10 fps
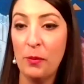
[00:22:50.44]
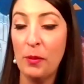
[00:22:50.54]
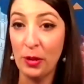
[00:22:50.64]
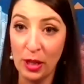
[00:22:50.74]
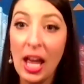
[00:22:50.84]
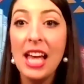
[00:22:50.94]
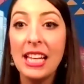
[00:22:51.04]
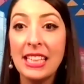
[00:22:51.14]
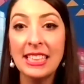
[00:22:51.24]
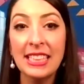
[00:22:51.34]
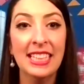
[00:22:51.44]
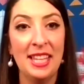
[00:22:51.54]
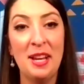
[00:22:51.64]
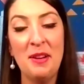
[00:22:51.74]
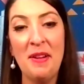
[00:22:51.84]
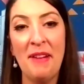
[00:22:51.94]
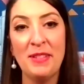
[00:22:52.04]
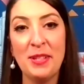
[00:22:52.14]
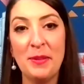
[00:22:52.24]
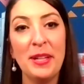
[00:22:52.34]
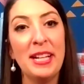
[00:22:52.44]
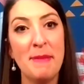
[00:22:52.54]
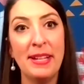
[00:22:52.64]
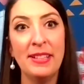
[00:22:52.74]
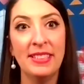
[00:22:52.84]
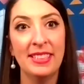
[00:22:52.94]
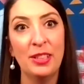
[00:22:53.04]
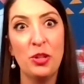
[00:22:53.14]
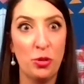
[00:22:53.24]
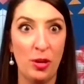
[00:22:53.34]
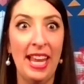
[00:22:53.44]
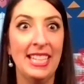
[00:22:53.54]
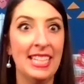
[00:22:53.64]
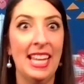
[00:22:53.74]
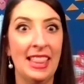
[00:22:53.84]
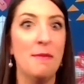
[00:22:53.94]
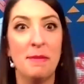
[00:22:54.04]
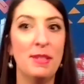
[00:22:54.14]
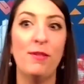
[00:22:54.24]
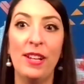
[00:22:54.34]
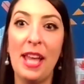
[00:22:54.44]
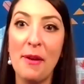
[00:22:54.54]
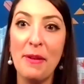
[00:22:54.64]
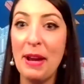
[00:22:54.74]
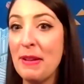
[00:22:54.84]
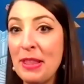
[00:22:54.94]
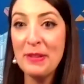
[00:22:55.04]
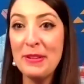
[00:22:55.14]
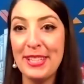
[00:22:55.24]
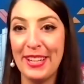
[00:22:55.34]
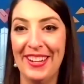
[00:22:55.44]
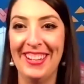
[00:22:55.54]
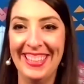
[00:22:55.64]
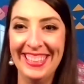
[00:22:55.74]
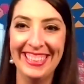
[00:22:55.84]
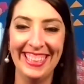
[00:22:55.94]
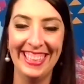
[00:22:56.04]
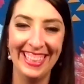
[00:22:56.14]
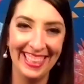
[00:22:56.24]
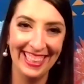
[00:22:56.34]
when they're young, then you don't have to worry about trying to get them to feel that way when they're older. I think